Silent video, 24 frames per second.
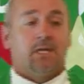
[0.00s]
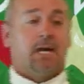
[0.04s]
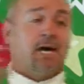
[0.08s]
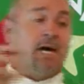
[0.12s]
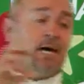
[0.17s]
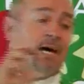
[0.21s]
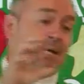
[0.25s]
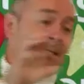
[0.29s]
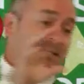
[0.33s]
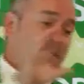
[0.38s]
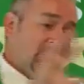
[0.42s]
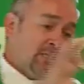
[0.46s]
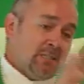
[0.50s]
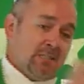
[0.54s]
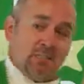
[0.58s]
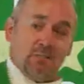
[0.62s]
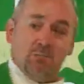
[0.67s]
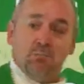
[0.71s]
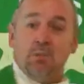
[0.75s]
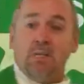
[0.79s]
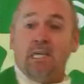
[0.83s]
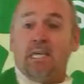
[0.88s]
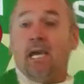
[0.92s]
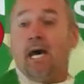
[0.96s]
God
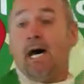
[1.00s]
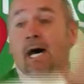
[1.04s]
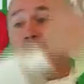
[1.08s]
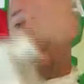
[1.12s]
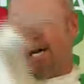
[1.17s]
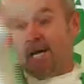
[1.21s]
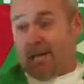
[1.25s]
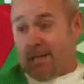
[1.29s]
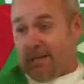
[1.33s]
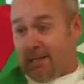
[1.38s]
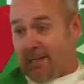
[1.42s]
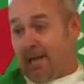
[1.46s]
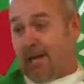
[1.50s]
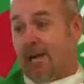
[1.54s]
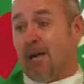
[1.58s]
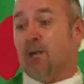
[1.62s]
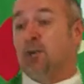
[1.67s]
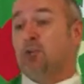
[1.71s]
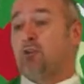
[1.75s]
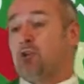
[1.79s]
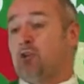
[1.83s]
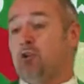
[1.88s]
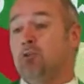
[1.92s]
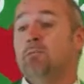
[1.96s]
is beyond
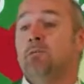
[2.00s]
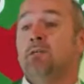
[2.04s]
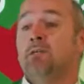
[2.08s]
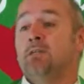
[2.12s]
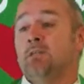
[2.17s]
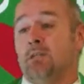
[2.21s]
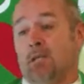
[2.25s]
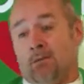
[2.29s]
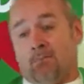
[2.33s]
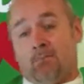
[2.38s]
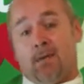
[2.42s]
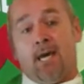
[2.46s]
our human